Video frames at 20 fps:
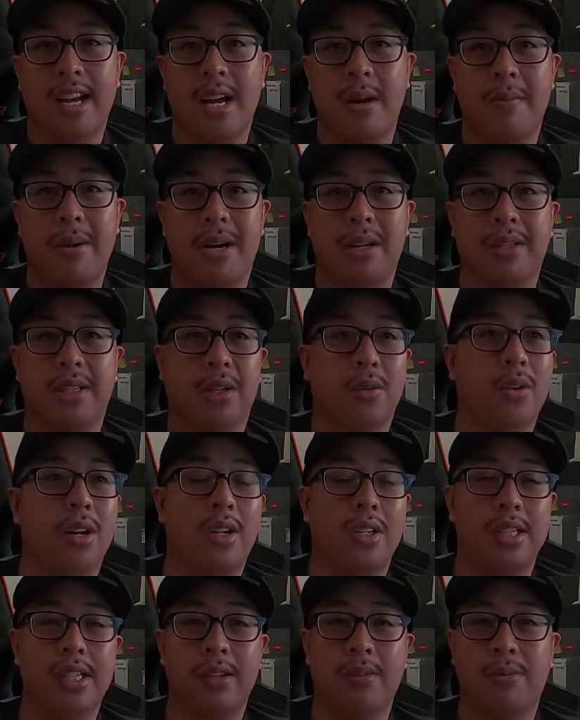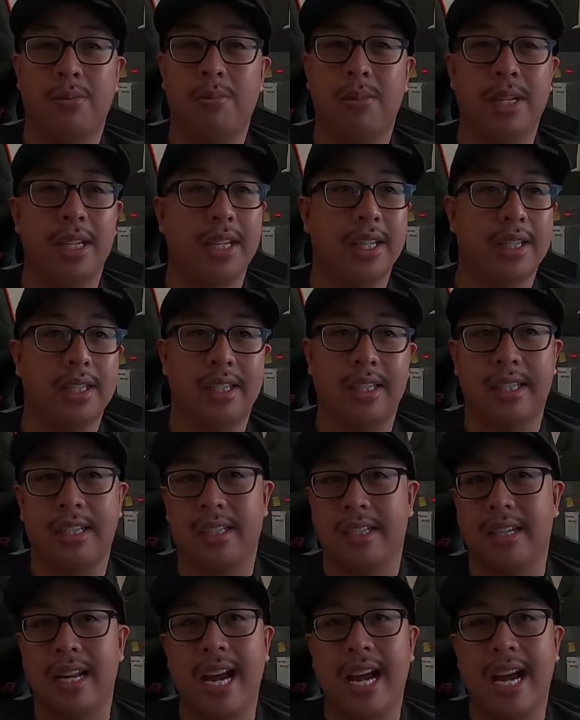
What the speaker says: about the quality being good,